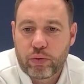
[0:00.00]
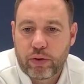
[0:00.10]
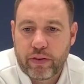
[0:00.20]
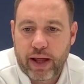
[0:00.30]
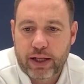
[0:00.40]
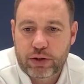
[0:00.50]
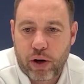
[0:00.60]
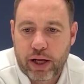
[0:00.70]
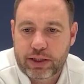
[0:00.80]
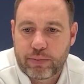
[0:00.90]
And that's why
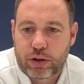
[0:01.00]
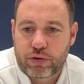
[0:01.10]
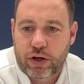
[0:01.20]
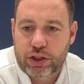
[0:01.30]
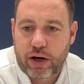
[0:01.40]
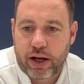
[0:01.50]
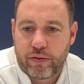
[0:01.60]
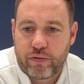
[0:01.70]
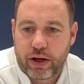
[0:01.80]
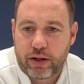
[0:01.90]
it's the most frustrating
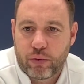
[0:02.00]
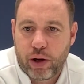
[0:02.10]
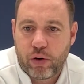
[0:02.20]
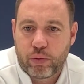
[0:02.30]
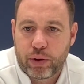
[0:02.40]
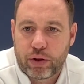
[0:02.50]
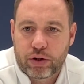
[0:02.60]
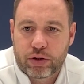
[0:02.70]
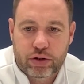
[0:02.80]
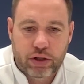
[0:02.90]
thing in the world,
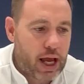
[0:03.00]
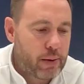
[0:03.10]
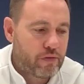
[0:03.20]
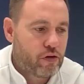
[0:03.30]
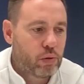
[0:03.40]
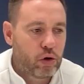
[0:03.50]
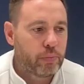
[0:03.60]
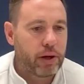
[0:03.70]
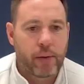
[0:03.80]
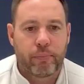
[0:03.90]
because the game of football can
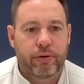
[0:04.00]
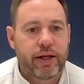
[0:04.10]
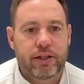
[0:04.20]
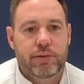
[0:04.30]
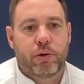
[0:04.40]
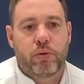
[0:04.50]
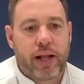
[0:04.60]
be unpredictable.